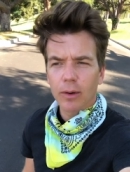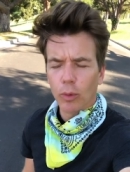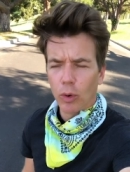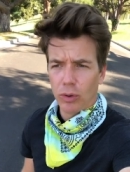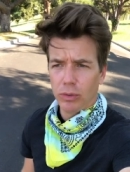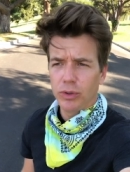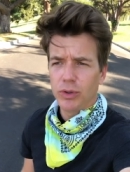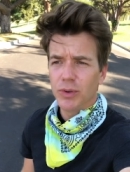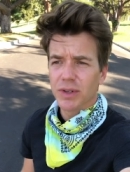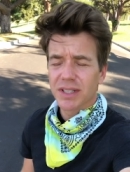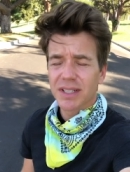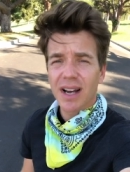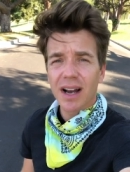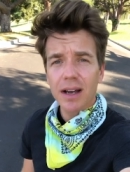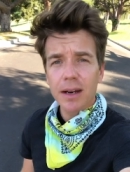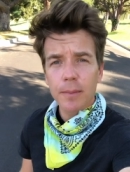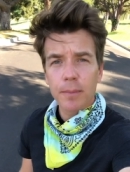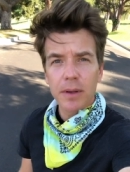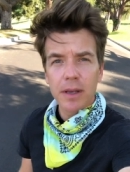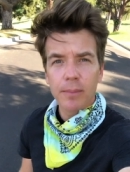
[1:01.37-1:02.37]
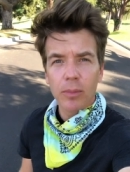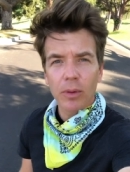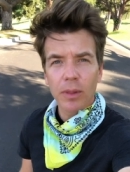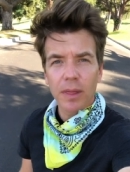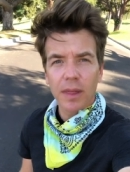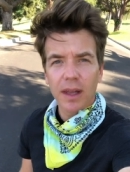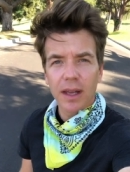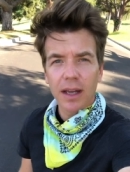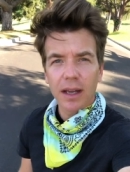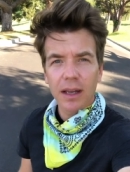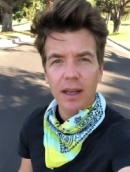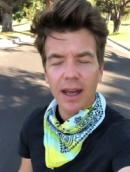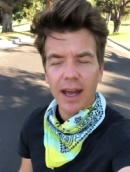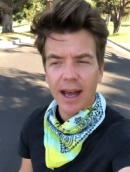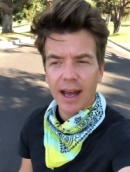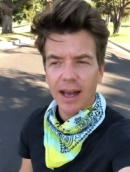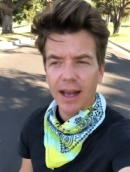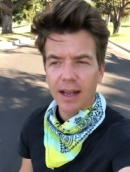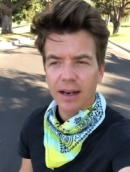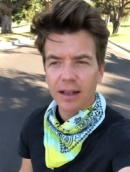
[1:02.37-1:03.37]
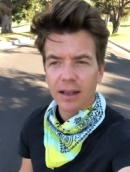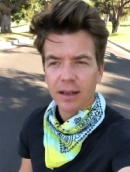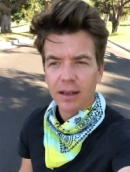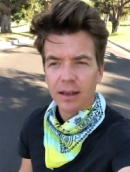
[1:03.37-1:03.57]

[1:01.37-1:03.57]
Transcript: well, who a ton of people think had